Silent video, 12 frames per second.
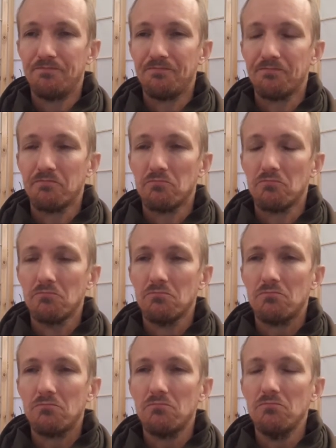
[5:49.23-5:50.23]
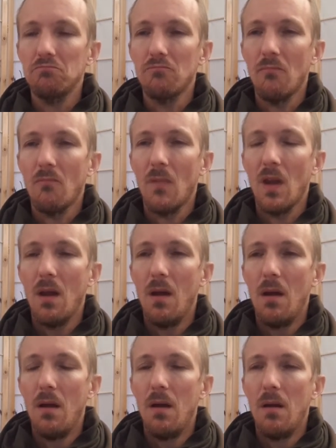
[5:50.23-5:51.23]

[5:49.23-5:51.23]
(no one is talking)